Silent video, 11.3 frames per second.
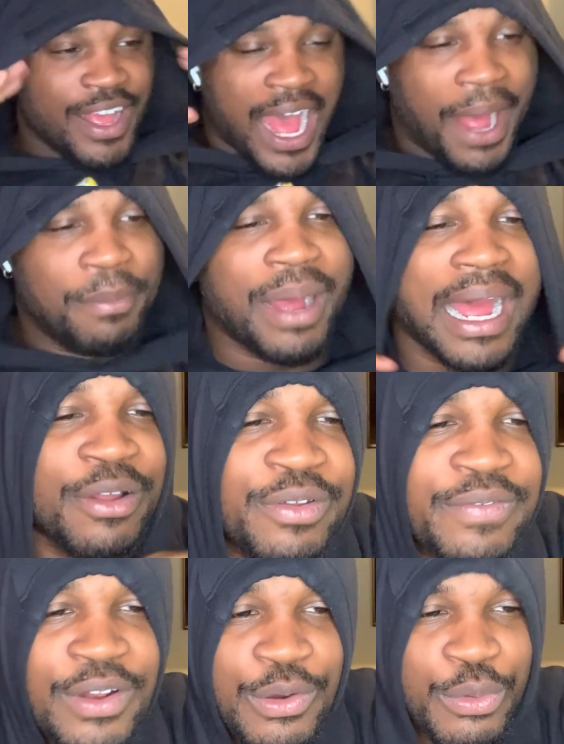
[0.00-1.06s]
I don't
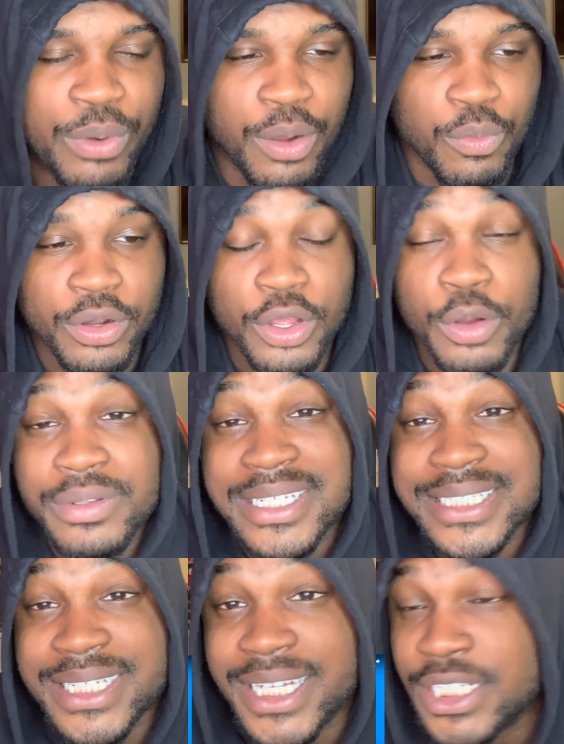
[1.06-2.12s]
even know where I want to go with
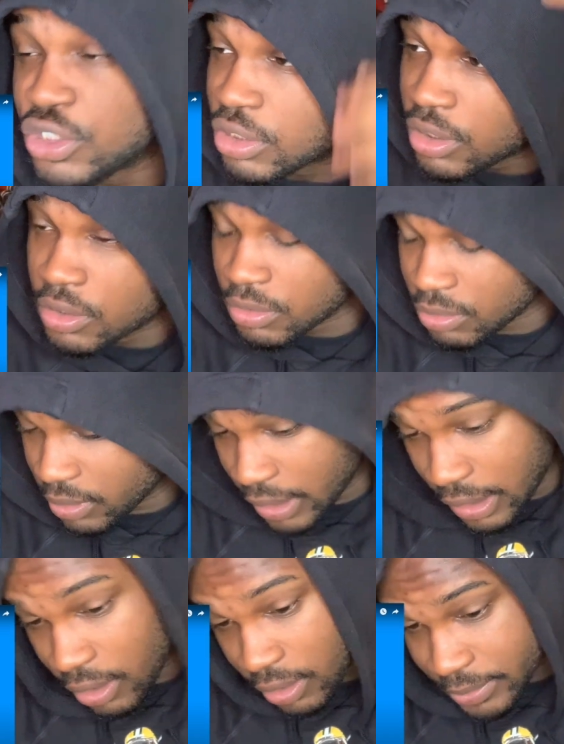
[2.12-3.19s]
this intro.
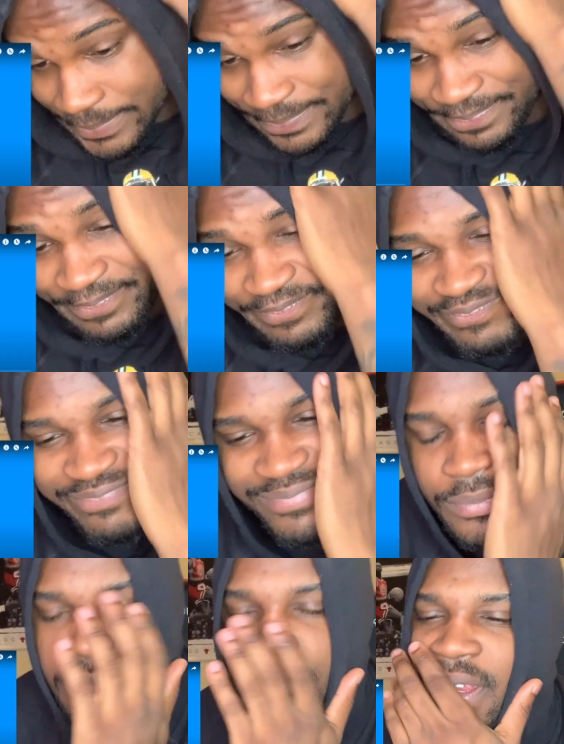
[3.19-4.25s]
Because
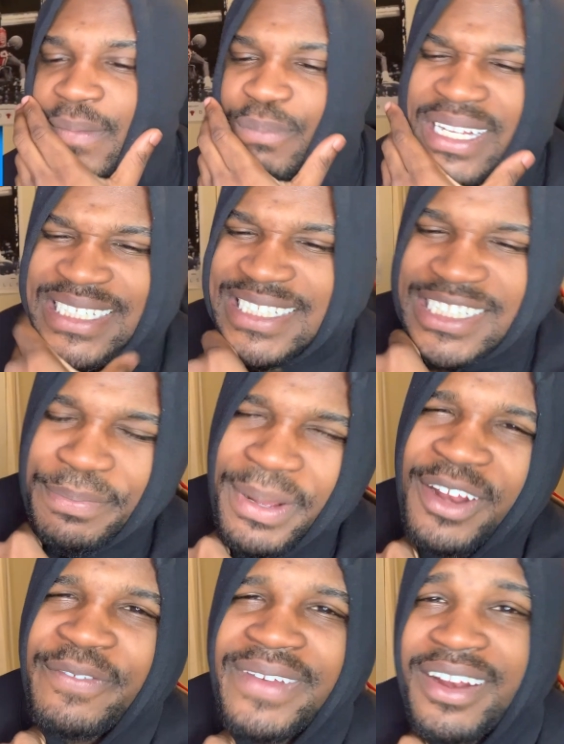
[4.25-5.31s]
it's about
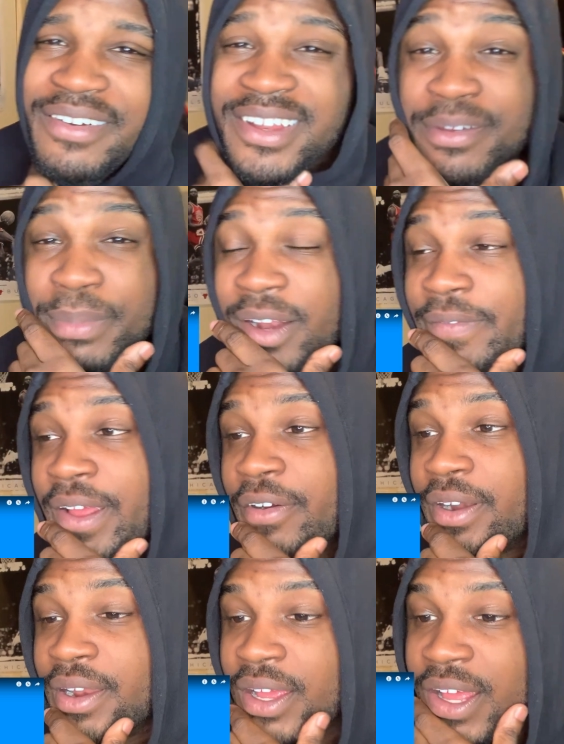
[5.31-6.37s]
a veteran. It's about a
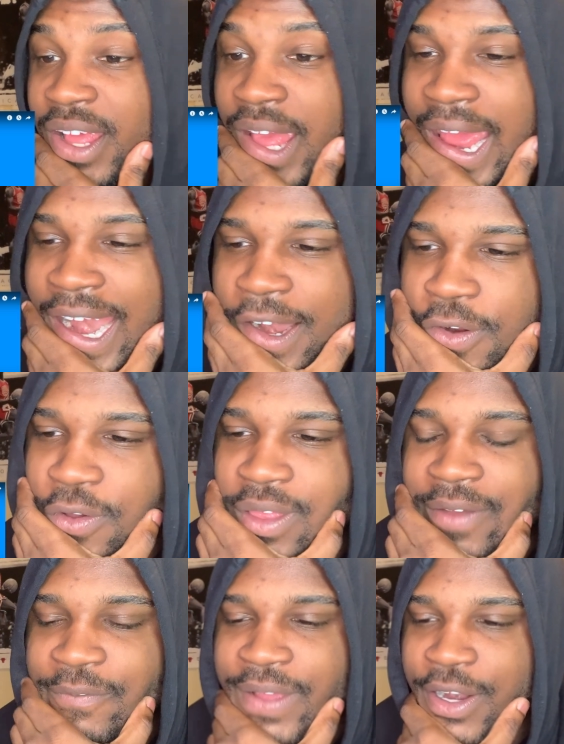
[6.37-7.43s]
veteran. And I know
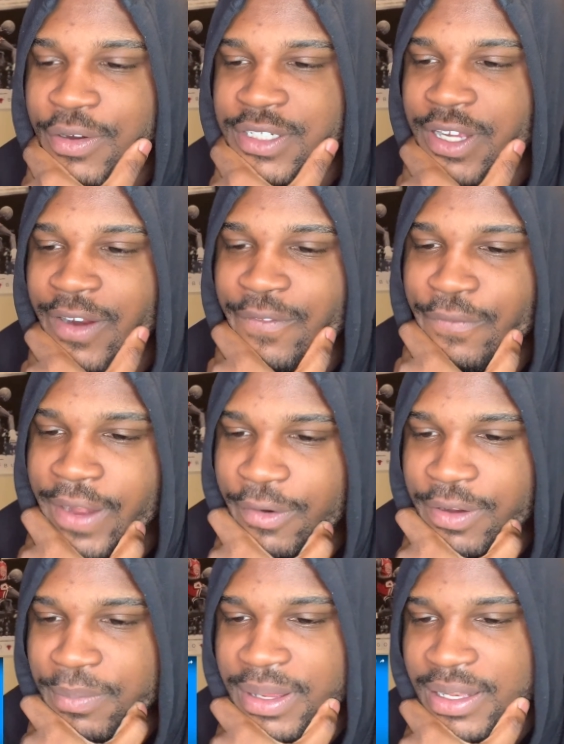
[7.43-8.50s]
that veterans are
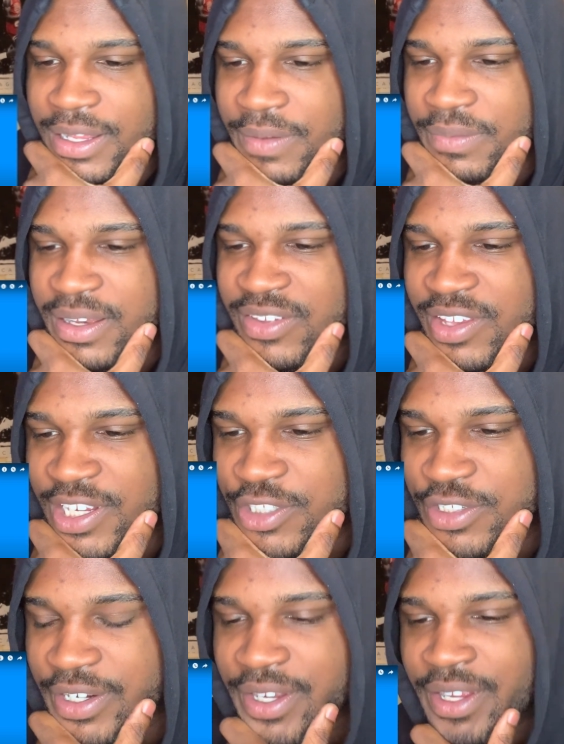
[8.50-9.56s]
very beloved in this
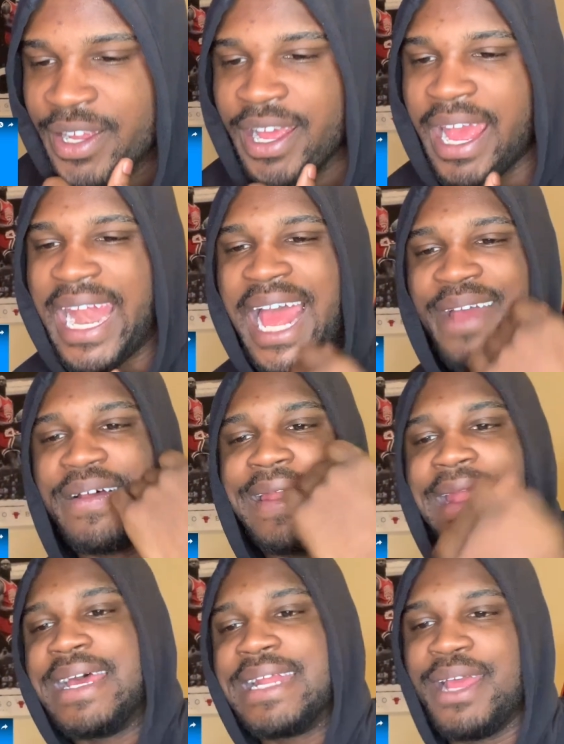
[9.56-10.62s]
country. And I have a
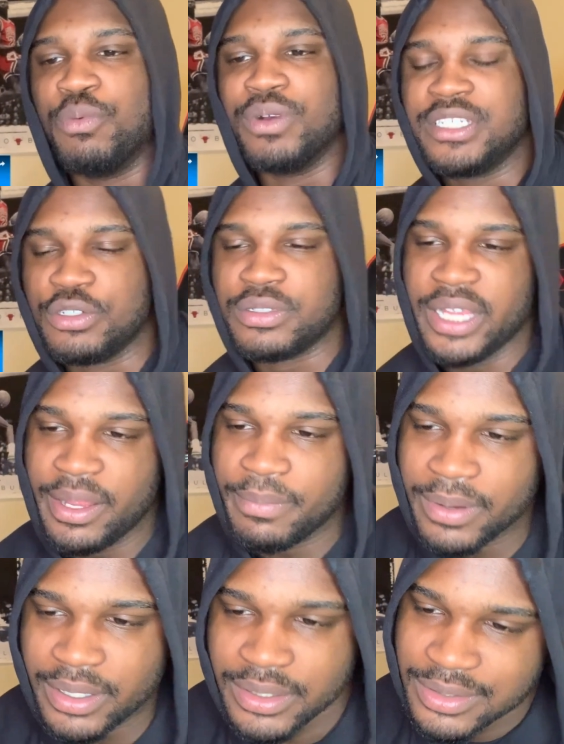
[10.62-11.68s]
lot I want to say,
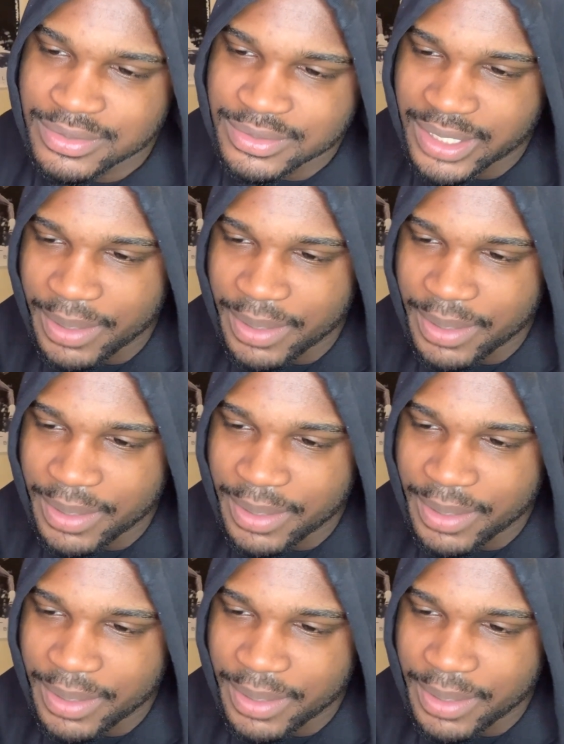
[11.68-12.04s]
but you know what I'm saying?